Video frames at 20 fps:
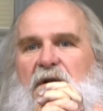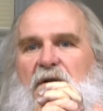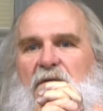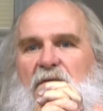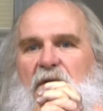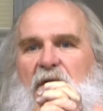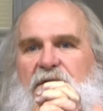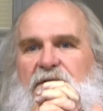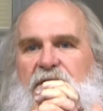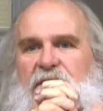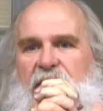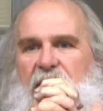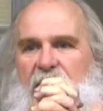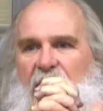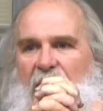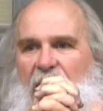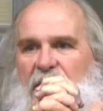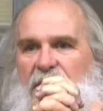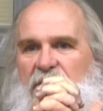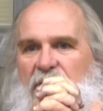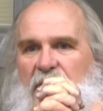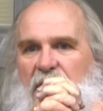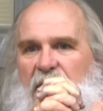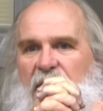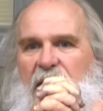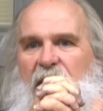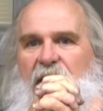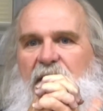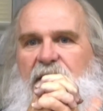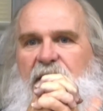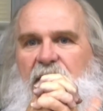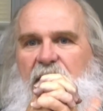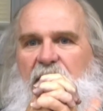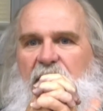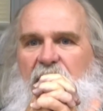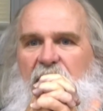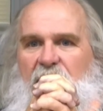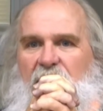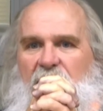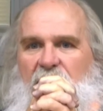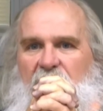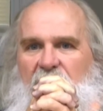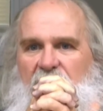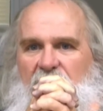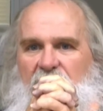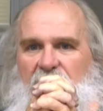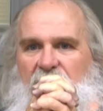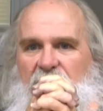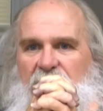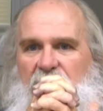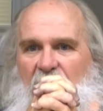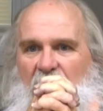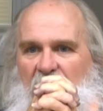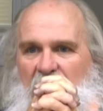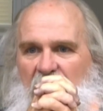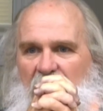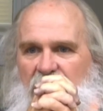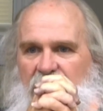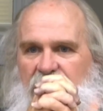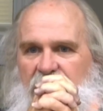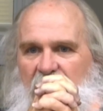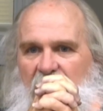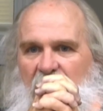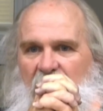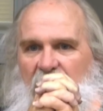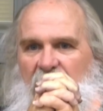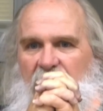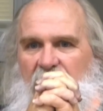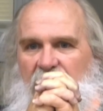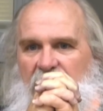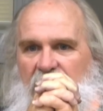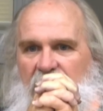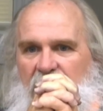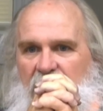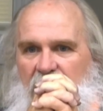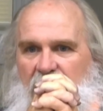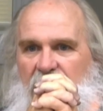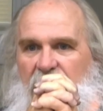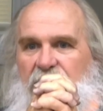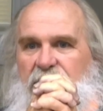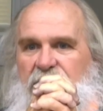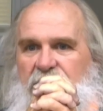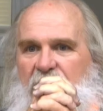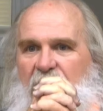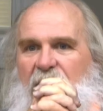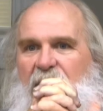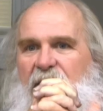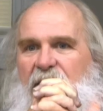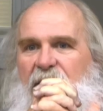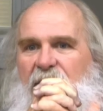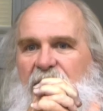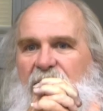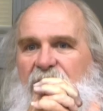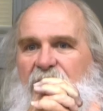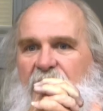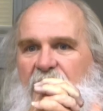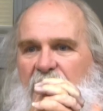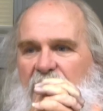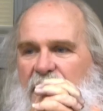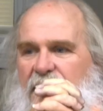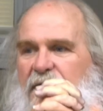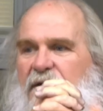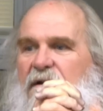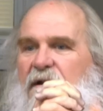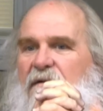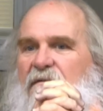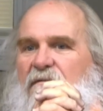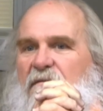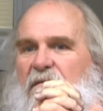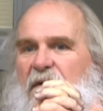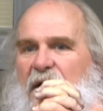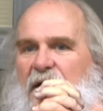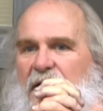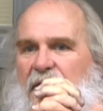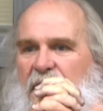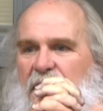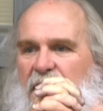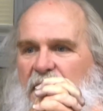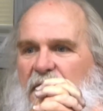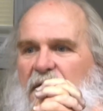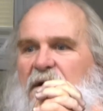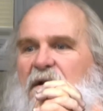the guys work out there, and it was almost like an orchestrated event that everybody